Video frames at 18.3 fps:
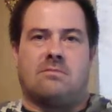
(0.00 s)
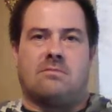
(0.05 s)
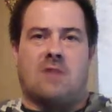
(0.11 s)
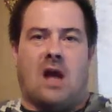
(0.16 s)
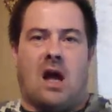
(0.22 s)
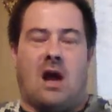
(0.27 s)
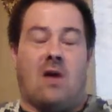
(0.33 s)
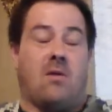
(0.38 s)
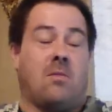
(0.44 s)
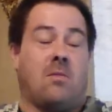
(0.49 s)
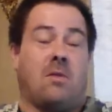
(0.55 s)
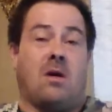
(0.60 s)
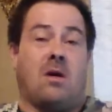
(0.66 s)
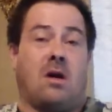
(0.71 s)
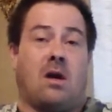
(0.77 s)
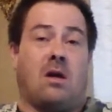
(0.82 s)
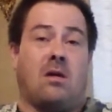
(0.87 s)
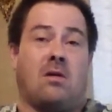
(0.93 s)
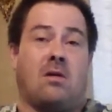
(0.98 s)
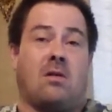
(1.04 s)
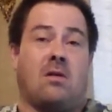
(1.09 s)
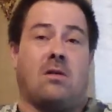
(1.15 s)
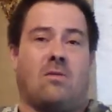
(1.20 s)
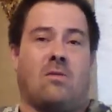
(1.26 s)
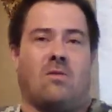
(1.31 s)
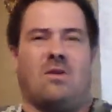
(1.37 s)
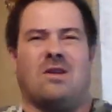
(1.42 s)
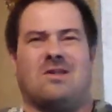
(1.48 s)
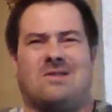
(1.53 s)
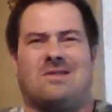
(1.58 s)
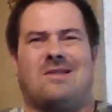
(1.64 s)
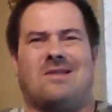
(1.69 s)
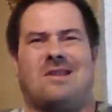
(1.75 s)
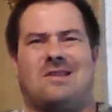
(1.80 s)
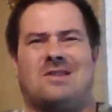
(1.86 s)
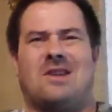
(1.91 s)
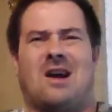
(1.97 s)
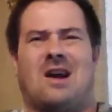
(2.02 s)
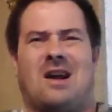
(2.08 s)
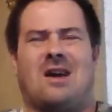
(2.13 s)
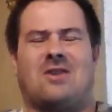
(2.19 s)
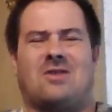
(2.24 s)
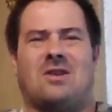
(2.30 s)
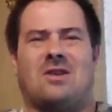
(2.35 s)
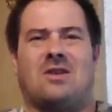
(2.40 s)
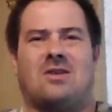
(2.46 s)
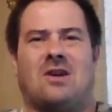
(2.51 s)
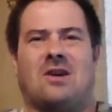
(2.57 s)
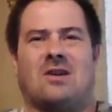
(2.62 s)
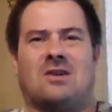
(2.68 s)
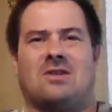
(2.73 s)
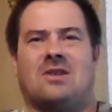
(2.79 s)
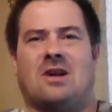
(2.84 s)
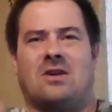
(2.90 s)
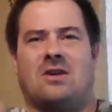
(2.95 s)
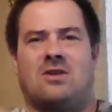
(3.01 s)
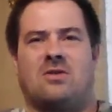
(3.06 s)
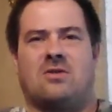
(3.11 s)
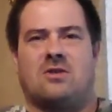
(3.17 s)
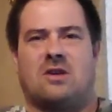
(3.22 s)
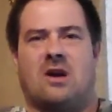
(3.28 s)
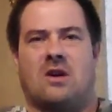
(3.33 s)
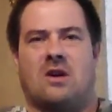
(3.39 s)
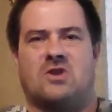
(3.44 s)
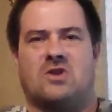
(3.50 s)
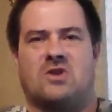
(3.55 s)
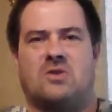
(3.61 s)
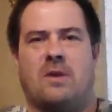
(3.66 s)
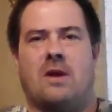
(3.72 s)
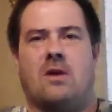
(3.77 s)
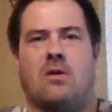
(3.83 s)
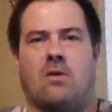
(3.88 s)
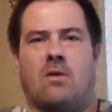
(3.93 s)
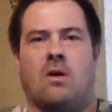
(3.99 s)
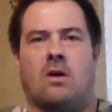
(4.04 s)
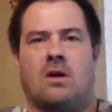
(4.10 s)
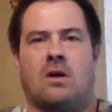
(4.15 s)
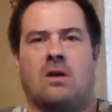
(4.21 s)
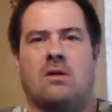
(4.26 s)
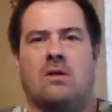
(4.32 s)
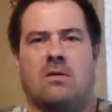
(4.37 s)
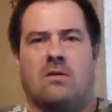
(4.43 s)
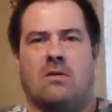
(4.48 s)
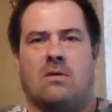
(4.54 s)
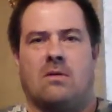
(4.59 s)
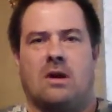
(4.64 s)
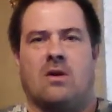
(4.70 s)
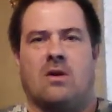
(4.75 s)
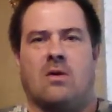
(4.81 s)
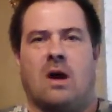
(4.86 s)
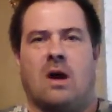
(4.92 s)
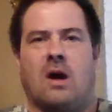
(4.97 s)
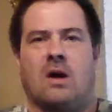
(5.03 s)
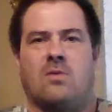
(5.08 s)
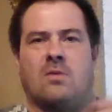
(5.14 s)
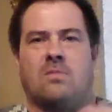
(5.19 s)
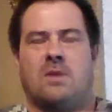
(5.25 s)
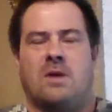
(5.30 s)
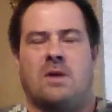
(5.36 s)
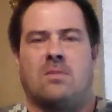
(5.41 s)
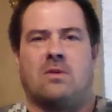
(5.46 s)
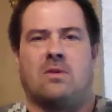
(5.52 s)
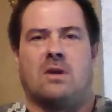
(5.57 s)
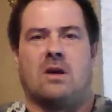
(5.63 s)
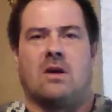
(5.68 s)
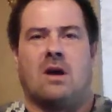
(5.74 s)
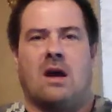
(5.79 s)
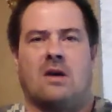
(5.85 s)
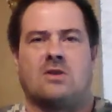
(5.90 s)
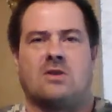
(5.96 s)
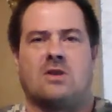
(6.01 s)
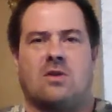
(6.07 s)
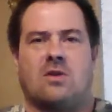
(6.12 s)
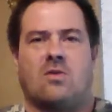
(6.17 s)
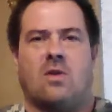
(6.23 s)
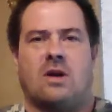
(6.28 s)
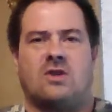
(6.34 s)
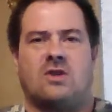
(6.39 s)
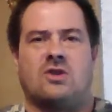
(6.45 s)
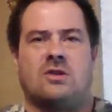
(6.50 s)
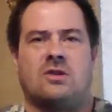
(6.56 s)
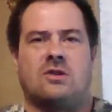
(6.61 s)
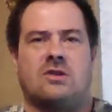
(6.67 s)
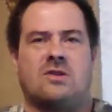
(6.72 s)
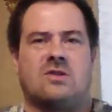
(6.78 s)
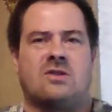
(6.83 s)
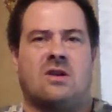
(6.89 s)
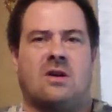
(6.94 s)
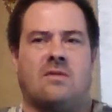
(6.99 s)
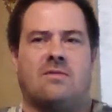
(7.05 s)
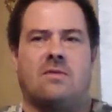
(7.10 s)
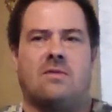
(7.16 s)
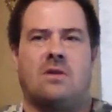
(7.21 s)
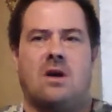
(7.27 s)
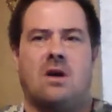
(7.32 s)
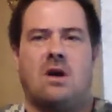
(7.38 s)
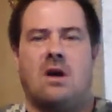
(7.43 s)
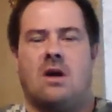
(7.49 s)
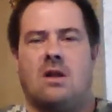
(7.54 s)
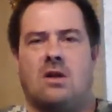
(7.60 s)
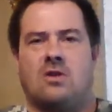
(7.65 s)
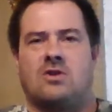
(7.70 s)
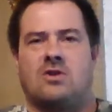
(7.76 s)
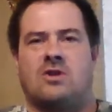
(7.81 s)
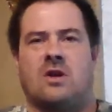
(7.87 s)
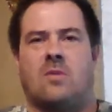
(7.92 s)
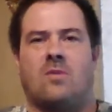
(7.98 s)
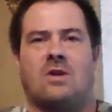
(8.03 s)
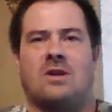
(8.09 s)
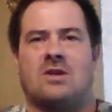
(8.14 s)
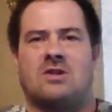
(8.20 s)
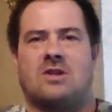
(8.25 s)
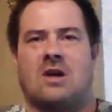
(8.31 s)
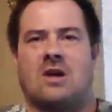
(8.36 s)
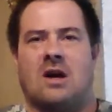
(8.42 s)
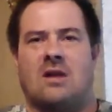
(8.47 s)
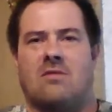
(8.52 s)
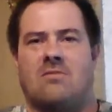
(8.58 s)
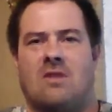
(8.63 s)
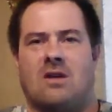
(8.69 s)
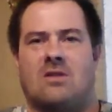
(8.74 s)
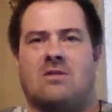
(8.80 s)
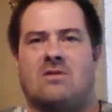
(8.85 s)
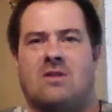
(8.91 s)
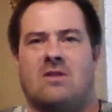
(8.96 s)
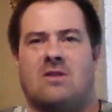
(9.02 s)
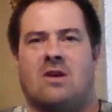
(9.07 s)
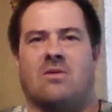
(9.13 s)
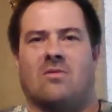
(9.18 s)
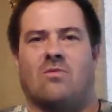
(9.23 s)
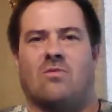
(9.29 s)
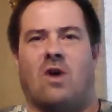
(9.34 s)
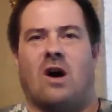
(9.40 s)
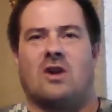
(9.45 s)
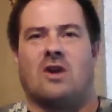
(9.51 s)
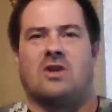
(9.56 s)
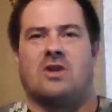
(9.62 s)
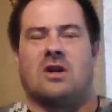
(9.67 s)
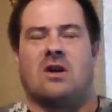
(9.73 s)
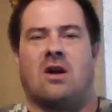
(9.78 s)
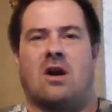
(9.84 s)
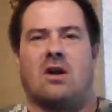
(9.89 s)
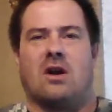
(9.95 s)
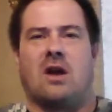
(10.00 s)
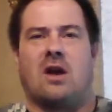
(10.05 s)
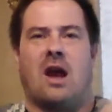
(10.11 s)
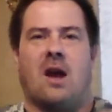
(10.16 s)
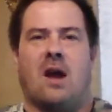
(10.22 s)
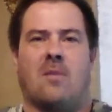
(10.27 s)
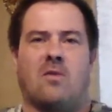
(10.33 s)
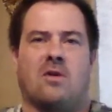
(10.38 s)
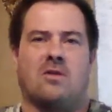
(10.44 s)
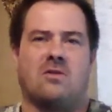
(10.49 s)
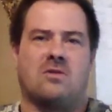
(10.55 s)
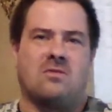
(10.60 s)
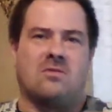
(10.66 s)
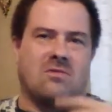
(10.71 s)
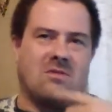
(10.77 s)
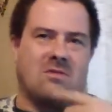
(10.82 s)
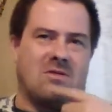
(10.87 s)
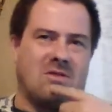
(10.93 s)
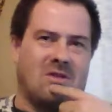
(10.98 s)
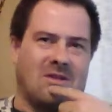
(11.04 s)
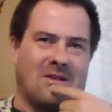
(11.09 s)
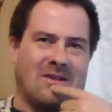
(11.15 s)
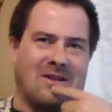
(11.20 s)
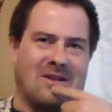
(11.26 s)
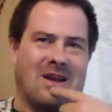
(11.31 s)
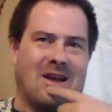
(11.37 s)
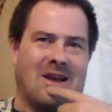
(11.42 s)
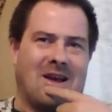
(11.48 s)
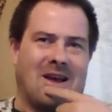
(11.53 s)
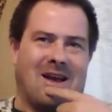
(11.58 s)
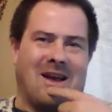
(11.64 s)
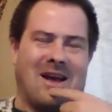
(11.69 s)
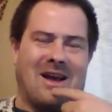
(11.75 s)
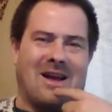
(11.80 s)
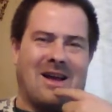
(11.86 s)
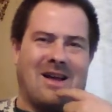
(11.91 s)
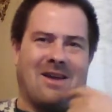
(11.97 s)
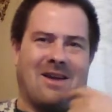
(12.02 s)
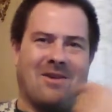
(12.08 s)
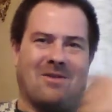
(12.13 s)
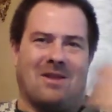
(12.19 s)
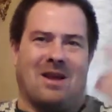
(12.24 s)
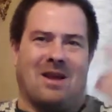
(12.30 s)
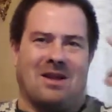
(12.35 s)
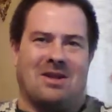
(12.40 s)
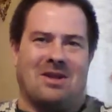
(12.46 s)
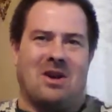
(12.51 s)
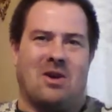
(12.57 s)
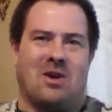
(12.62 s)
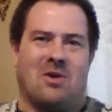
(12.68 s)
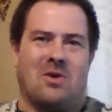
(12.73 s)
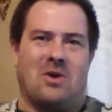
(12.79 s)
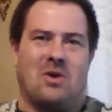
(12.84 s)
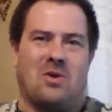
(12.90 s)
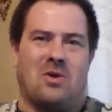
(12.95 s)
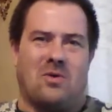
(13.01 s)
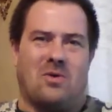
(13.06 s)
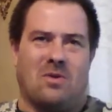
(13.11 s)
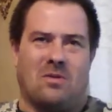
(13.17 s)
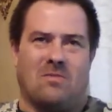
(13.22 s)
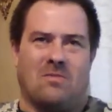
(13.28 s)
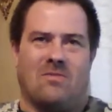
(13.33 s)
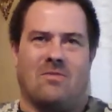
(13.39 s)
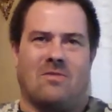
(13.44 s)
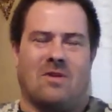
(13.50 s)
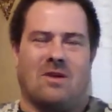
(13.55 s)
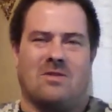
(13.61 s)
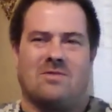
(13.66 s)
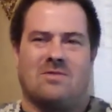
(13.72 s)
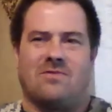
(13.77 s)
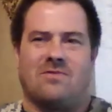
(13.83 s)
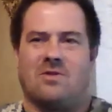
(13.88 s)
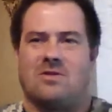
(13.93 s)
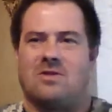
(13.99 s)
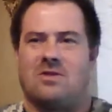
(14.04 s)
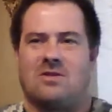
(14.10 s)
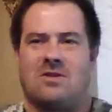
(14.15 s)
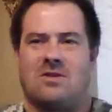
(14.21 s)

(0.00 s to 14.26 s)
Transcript: I remember it's not actually a talking statue. It's got a speaker on it, and it'll interact with people that ask it questions and stuff. There's someone inside that watching it on a camera, and and they can hear you, and vice versa.